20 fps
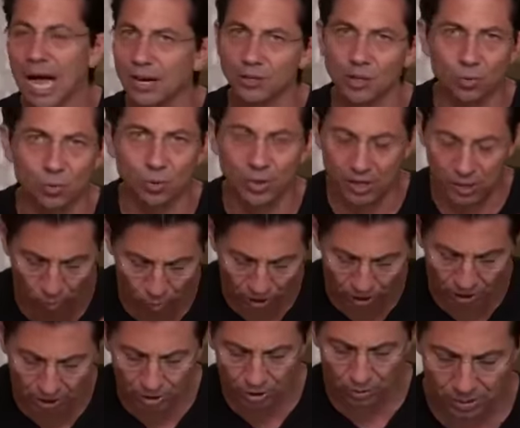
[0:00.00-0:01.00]
I don't know what it is.
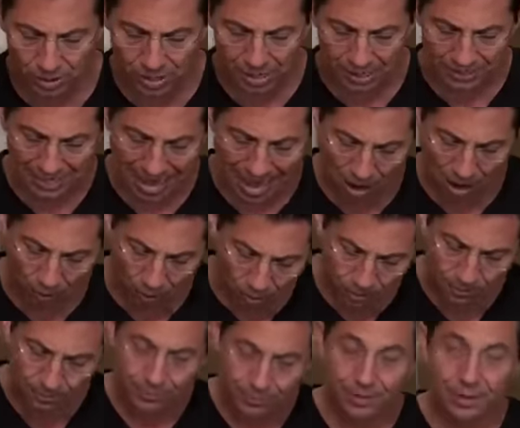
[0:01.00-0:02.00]
What are you to do in the next
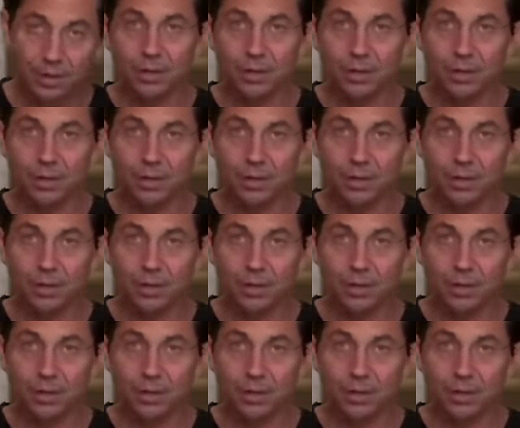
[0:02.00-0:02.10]
hour?